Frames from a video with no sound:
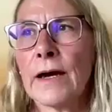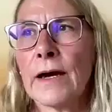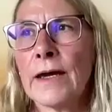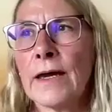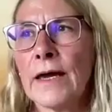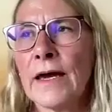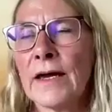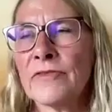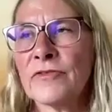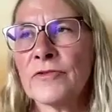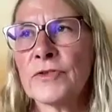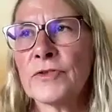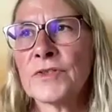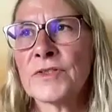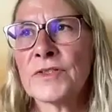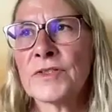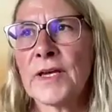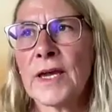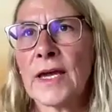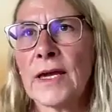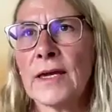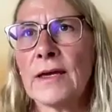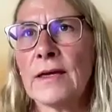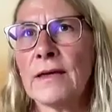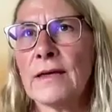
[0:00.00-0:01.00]
I have to
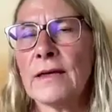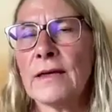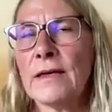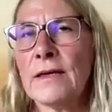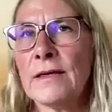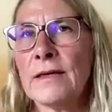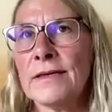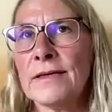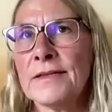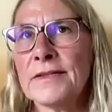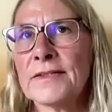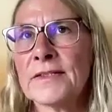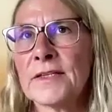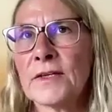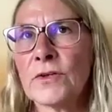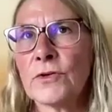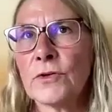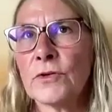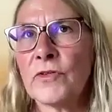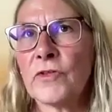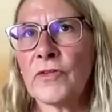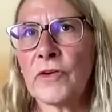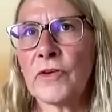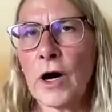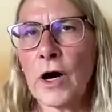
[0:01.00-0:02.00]
say he is a
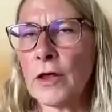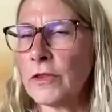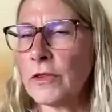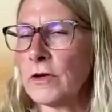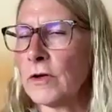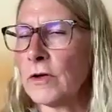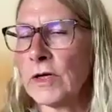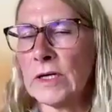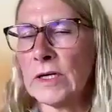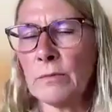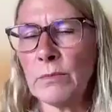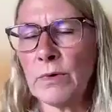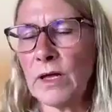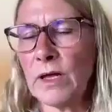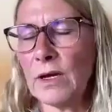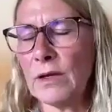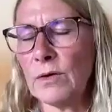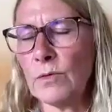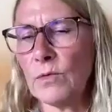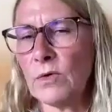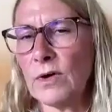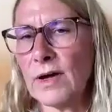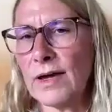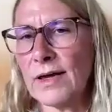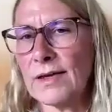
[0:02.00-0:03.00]
good father in
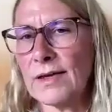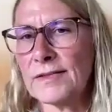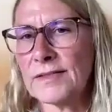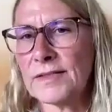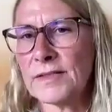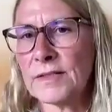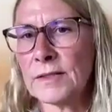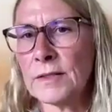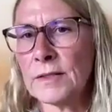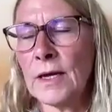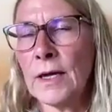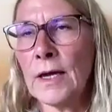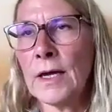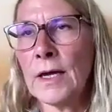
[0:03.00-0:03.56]
many ways,